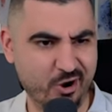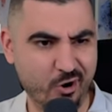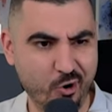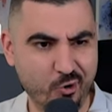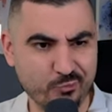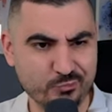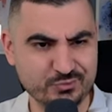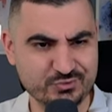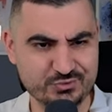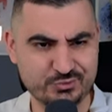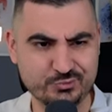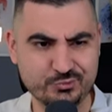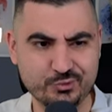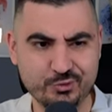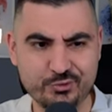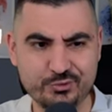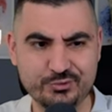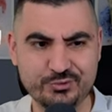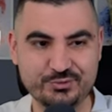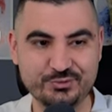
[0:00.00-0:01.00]
also
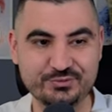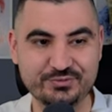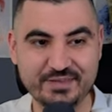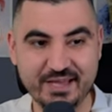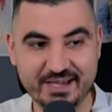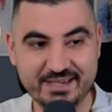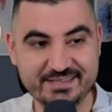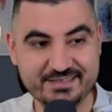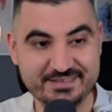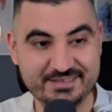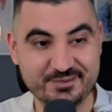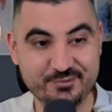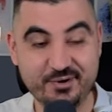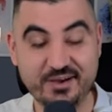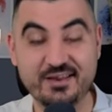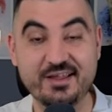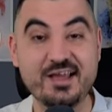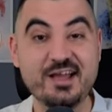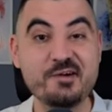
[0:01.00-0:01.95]
grew to ninety-one